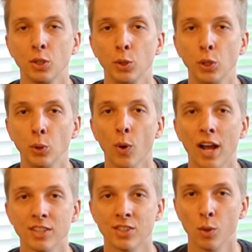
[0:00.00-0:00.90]
you
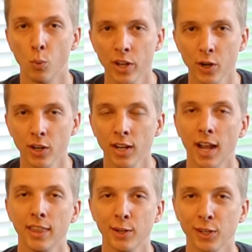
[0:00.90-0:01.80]
as the winner
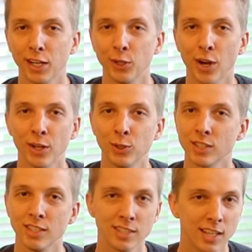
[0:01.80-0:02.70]
and then I'll get your
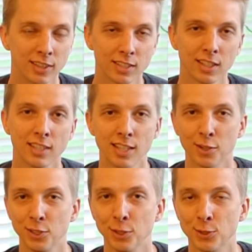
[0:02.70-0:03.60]
address and send this lens
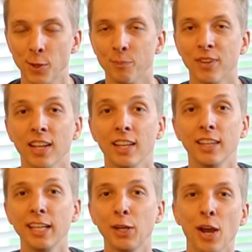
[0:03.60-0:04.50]
out to you. So
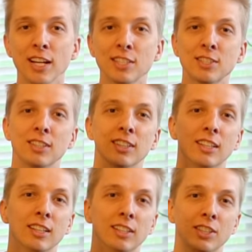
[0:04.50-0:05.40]
thank you guys.
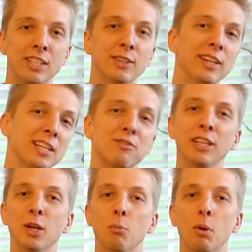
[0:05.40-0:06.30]
See you in the next video.